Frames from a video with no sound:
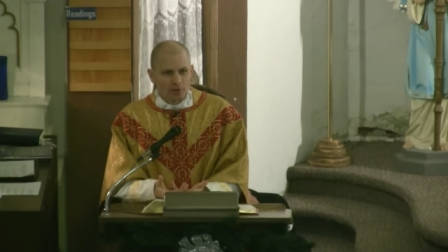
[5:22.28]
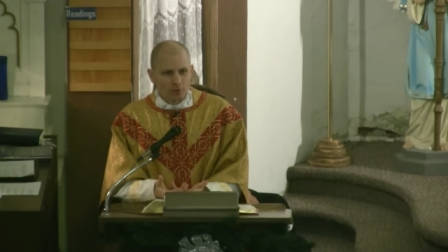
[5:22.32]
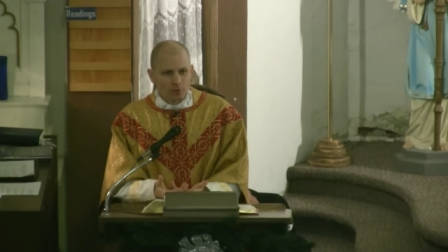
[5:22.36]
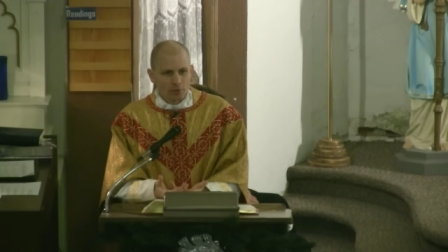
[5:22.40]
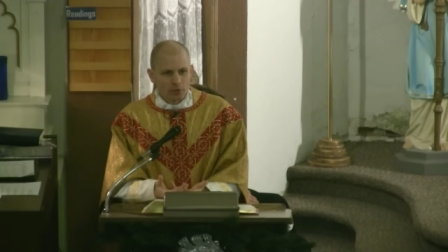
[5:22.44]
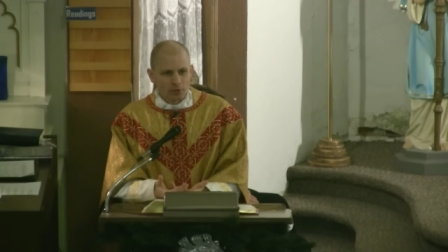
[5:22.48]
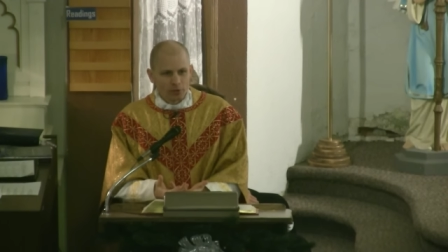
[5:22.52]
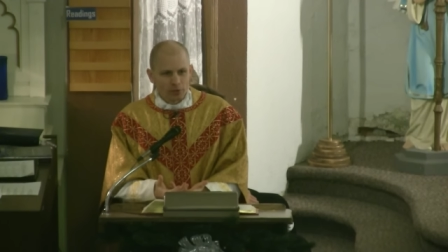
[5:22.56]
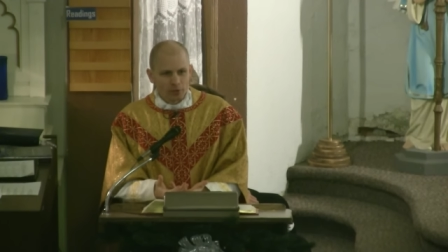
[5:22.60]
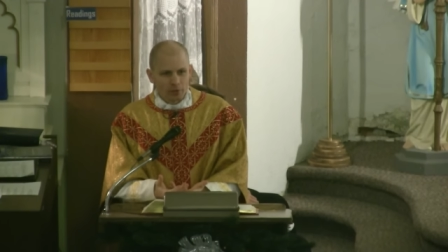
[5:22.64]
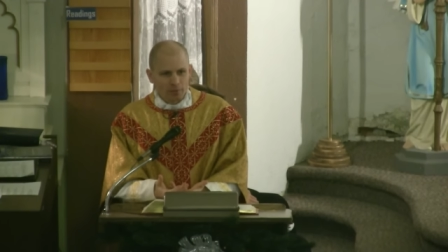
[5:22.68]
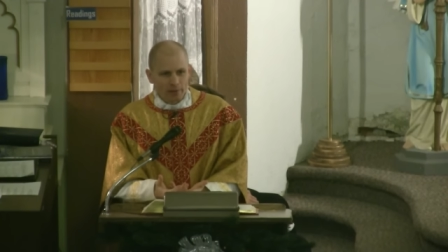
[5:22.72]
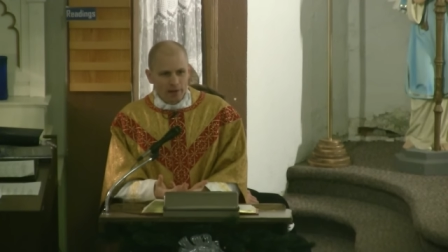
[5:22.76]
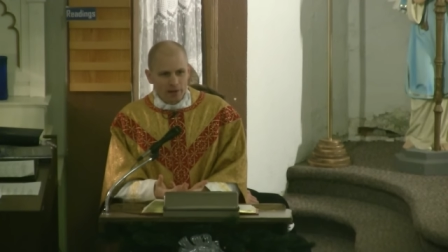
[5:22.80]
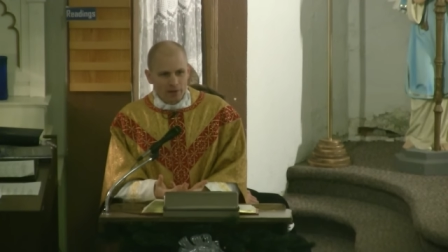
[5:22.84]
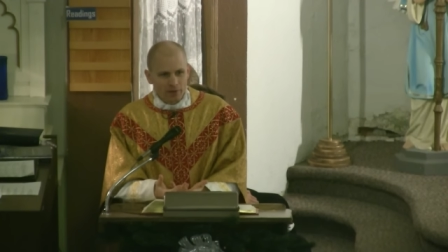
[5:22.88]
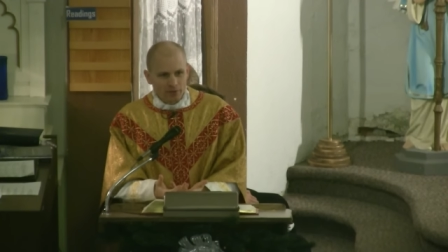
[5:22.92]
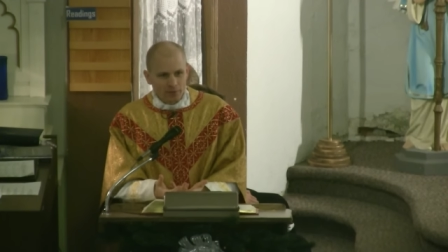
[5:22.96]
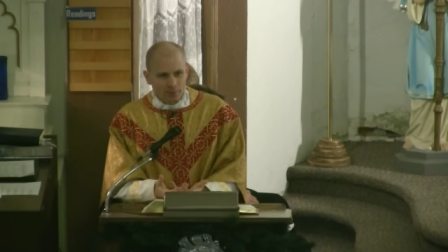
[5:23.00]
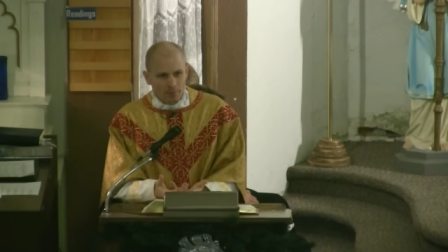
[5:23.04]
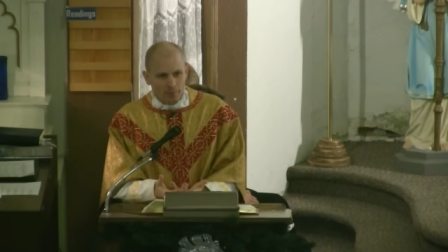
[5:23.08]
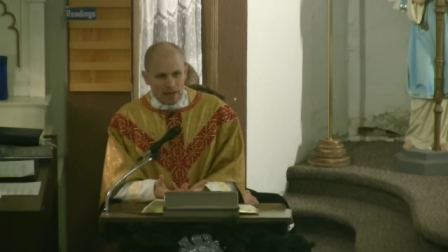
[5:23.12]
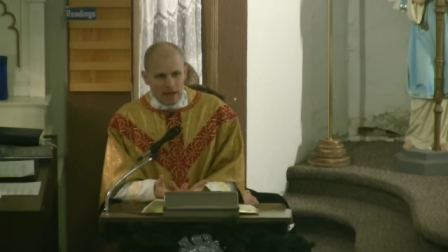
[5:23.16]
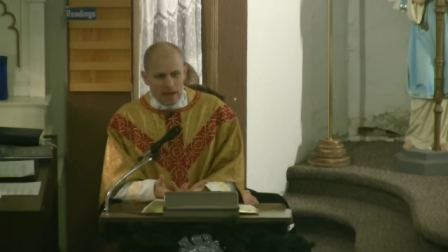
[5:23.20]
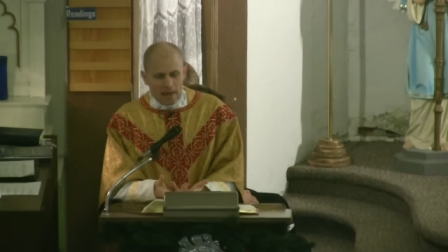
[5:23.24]
We hear
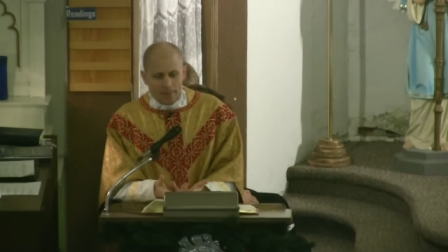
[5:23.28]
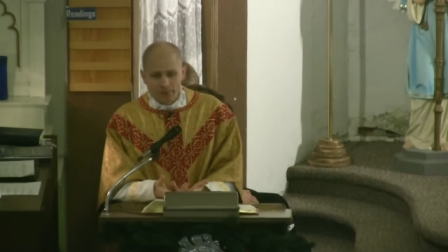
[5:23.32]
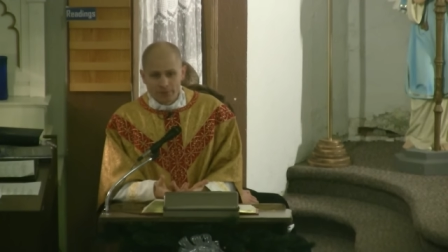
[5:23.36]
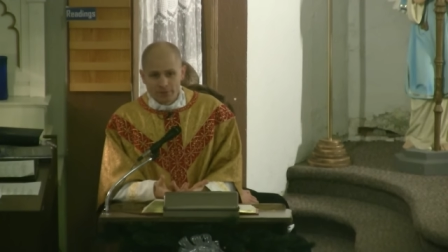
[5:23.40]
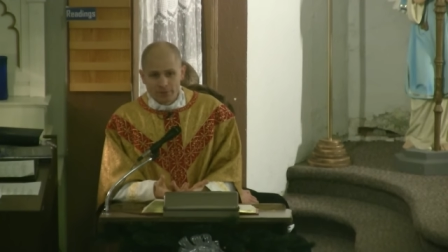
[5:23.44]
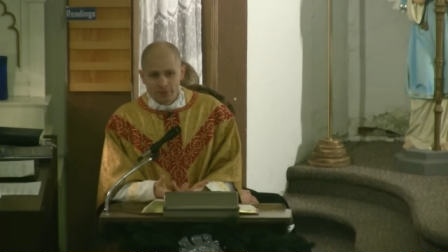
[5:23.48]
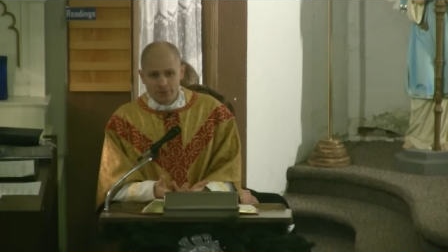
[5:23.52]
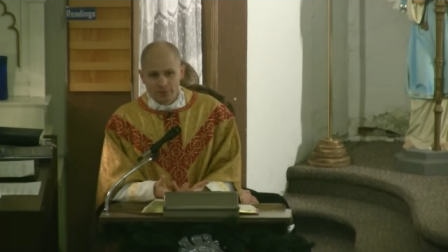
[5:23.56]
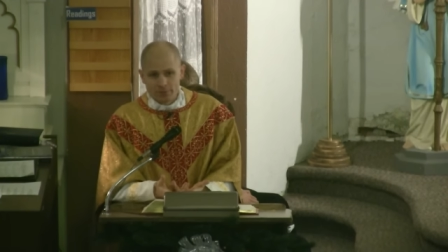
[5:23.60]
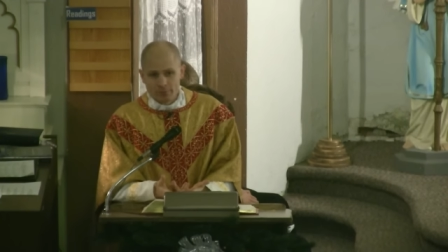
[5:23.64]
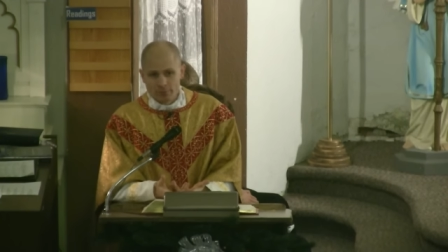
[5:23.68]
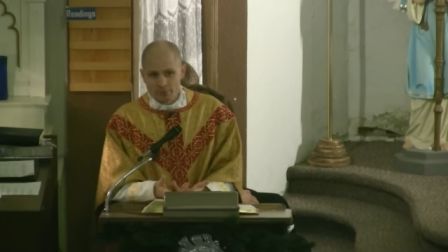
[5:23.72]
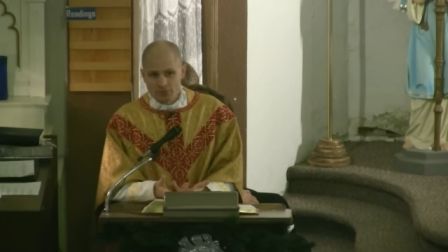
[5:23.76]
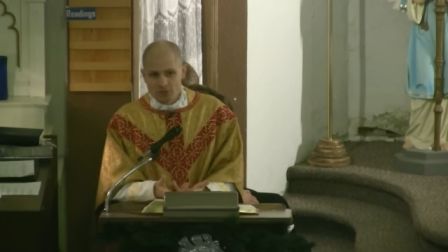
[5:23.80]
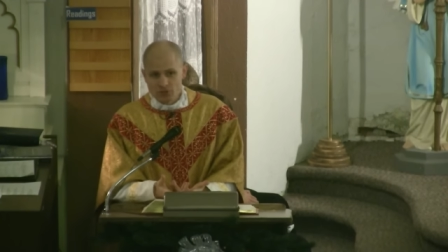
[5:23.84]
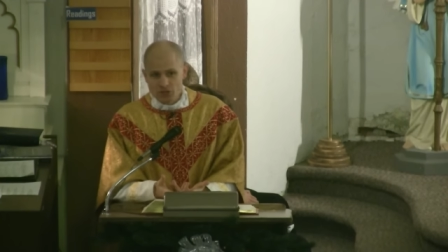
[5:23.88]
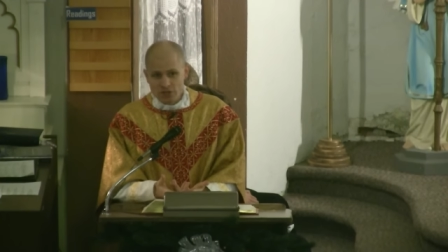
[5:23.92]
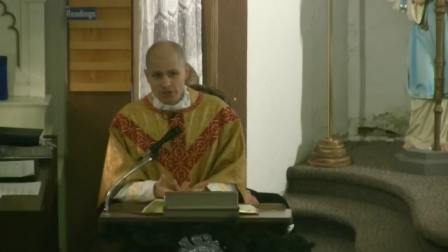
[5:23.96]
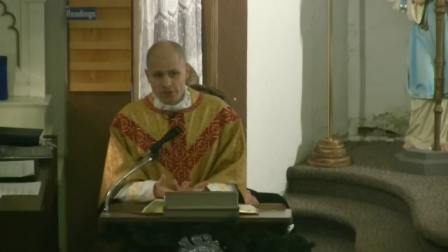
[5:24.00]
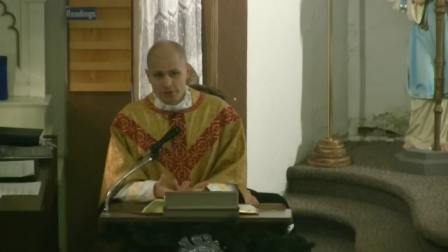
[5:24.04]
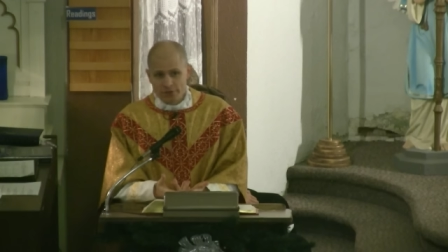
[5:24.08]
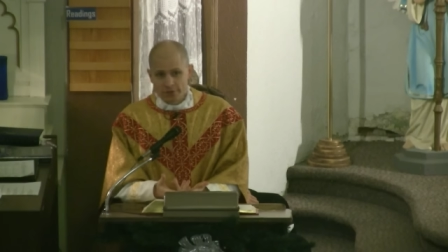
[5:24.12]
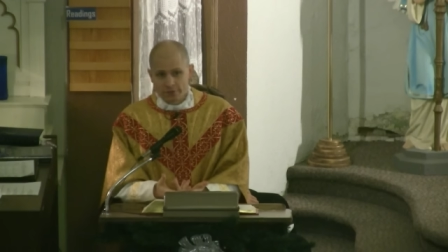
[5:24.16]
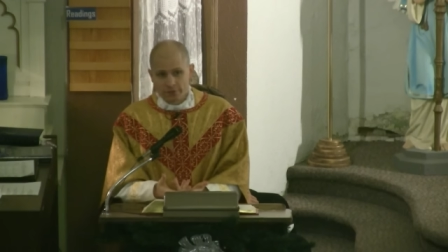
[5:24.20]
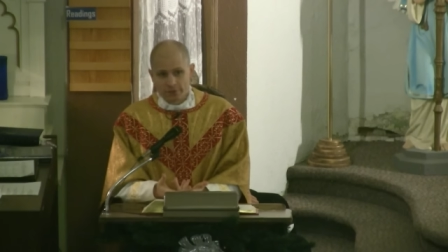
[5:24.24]
about the baptism of
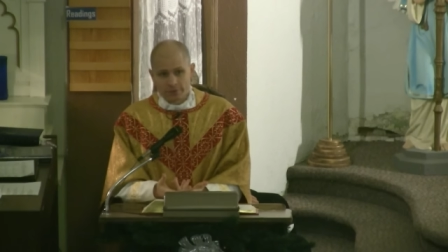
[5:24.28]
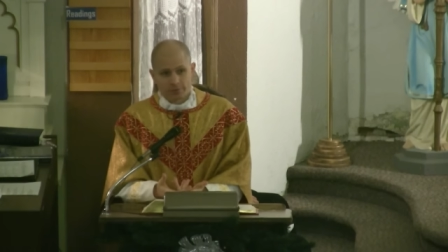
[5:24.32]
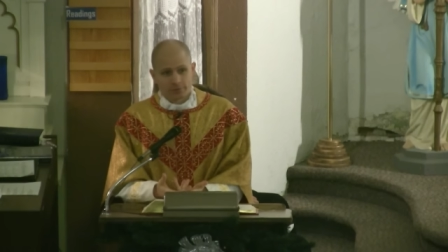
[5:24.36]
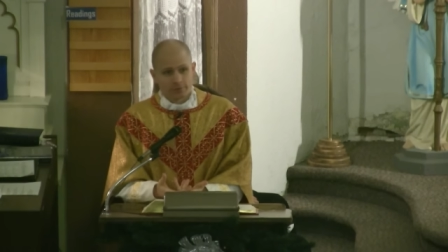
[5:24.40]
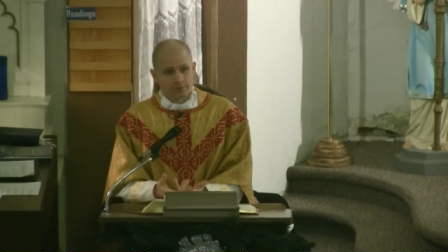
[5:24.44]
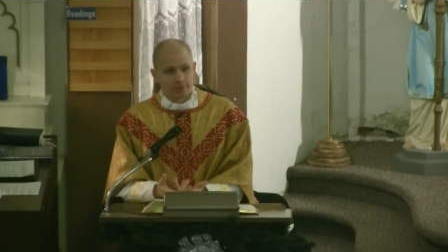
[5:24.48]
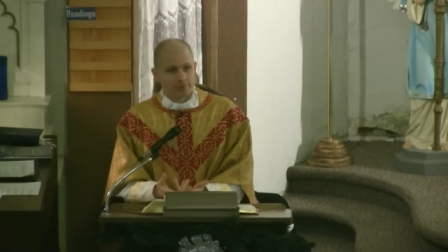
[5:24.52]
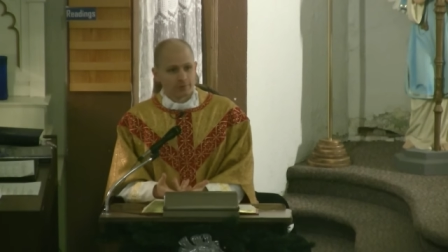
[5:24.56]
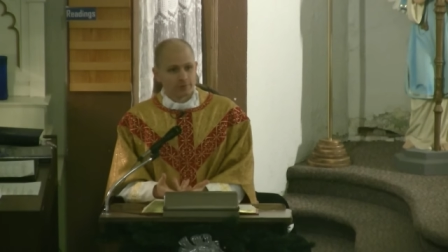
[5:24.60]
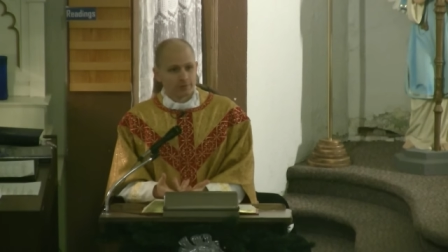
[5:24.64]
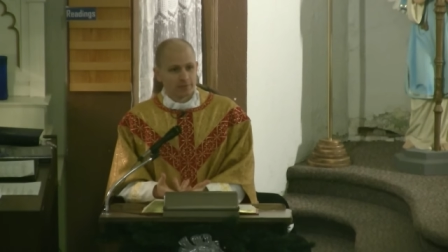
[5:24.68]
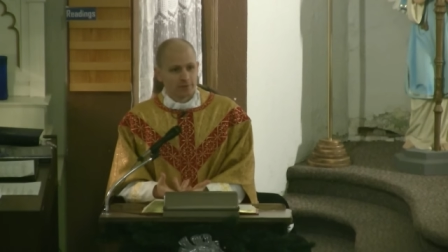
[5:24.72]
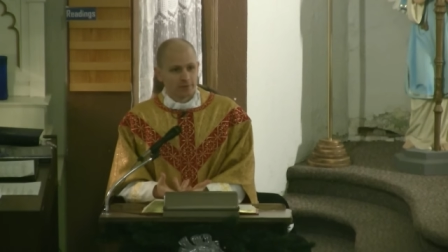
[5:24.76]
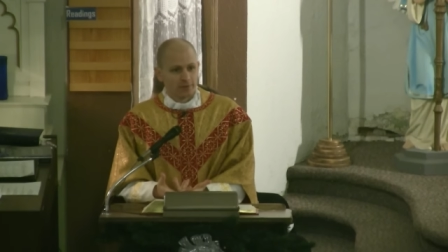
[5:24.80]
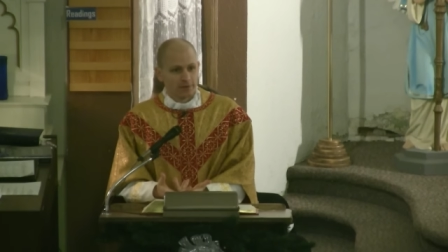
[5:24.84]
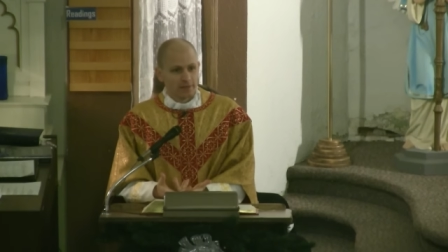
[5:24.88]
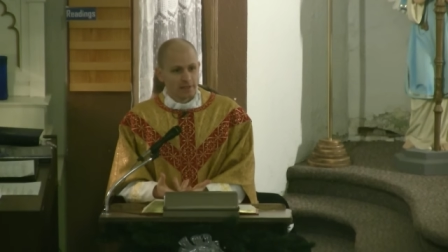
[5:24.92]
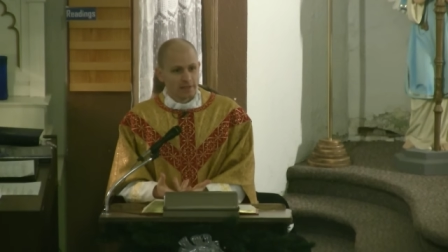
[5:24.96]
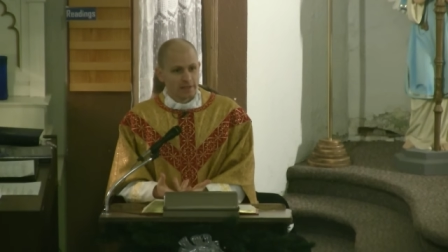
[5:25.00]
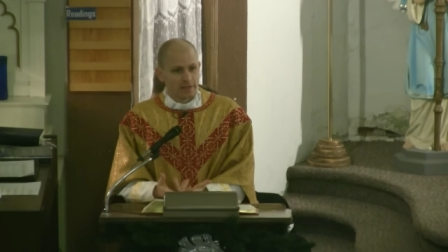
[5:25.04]
Jesus